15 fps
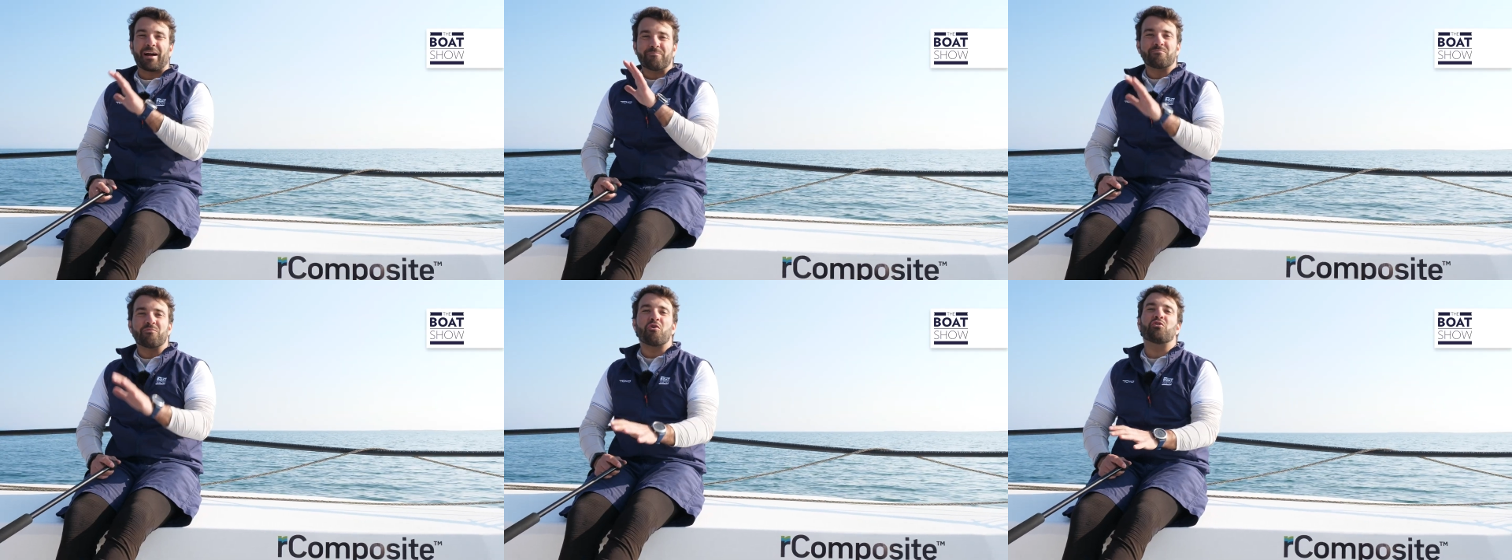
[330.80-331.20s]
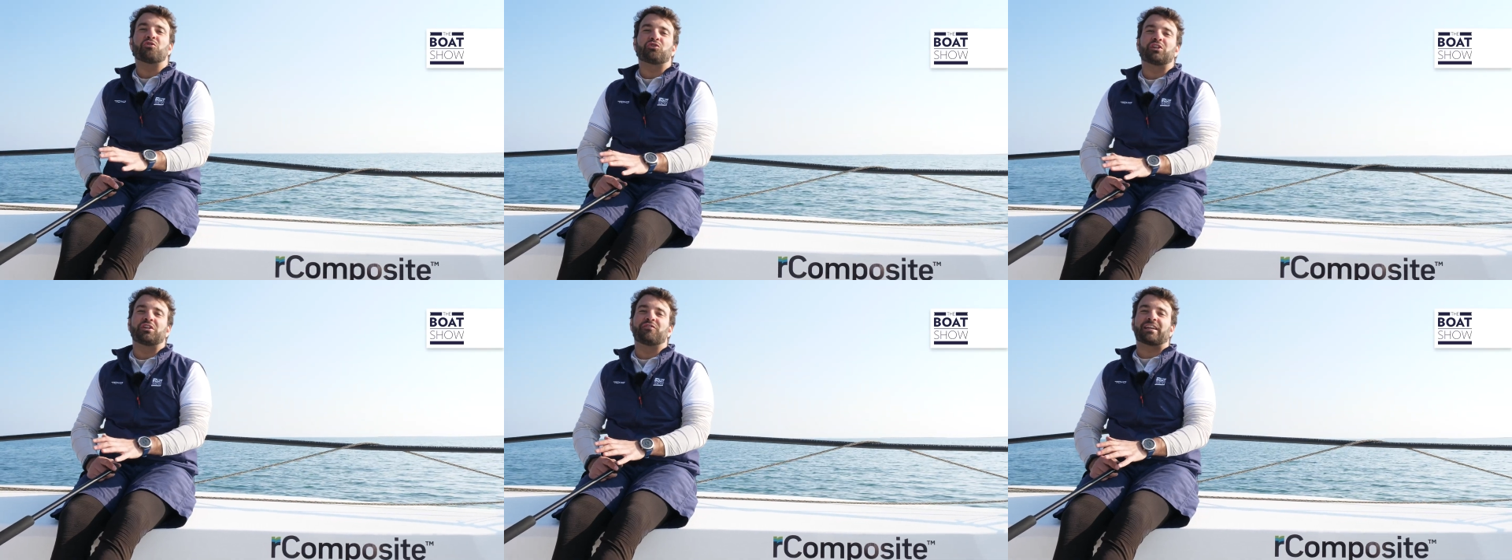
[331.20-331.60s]
speed,
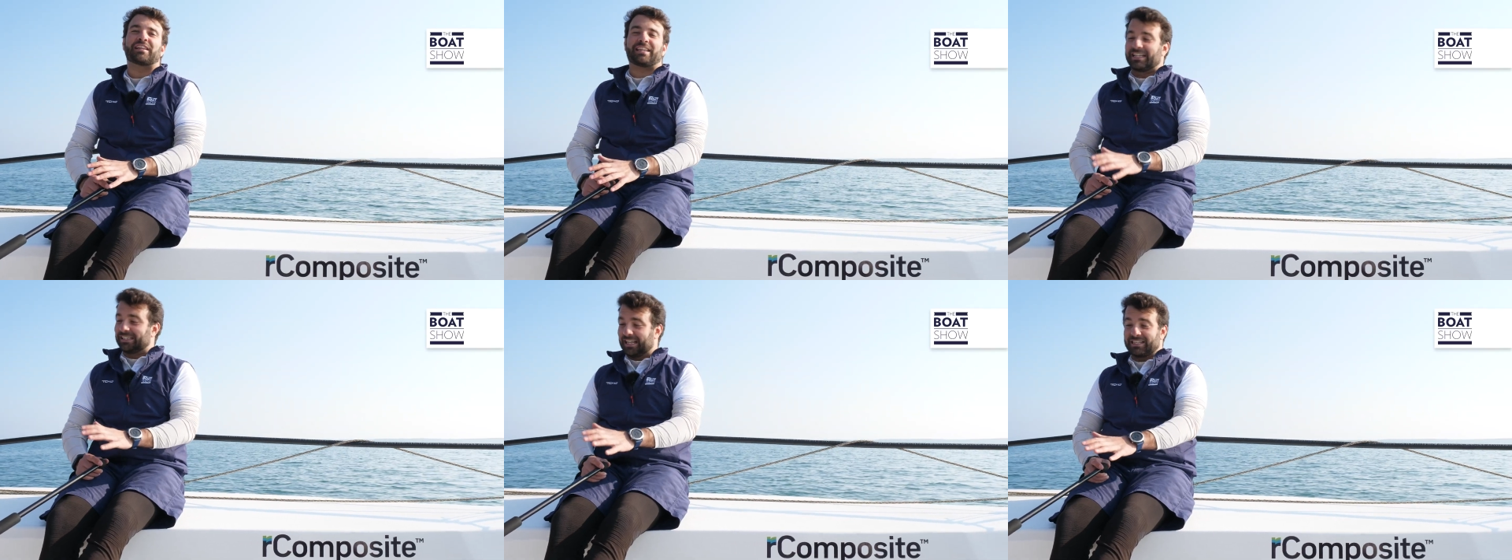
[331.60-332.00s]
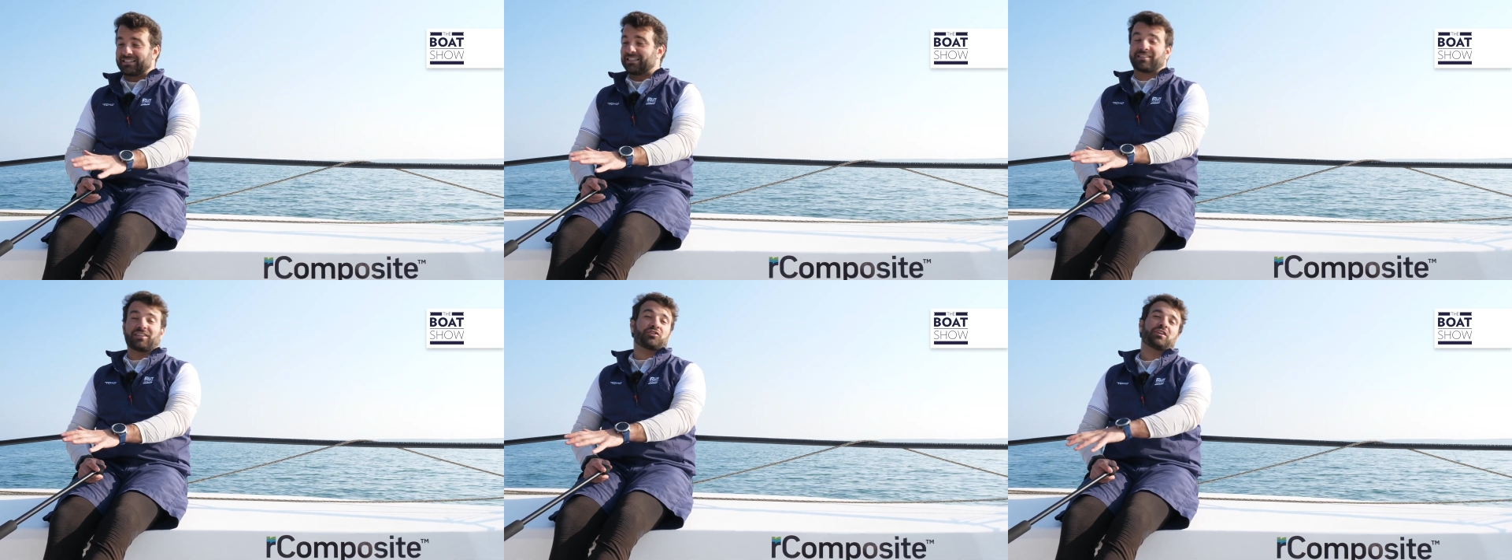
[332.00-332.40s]
things don't
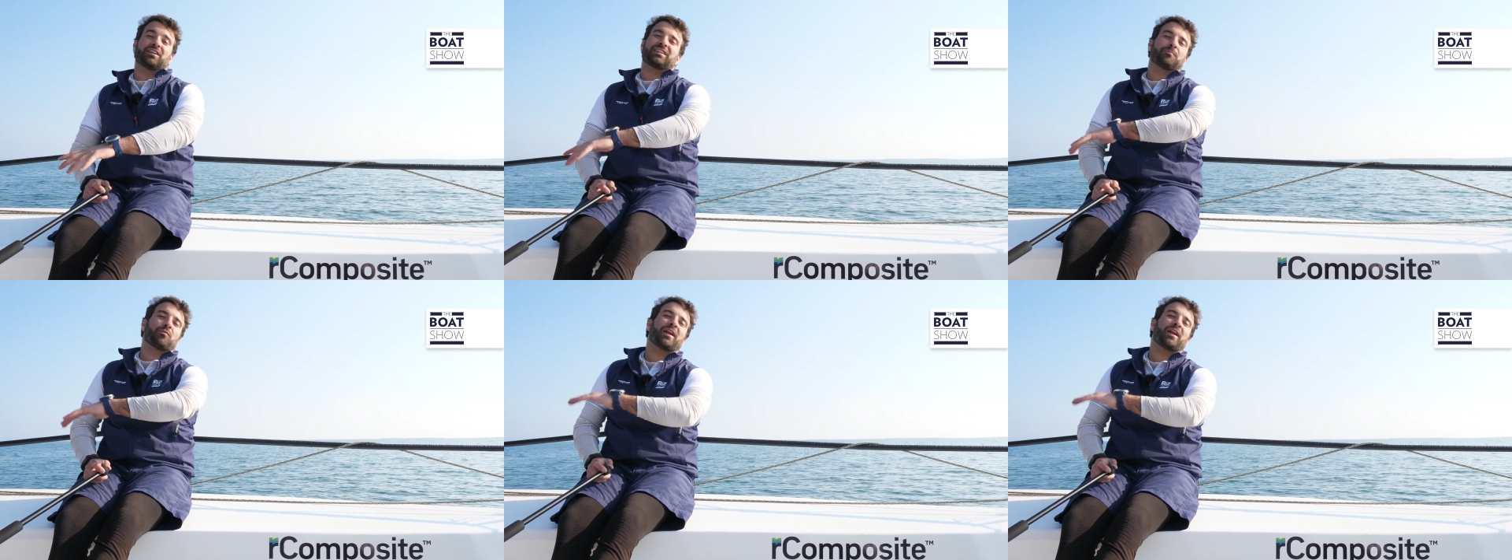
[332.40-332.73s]
change because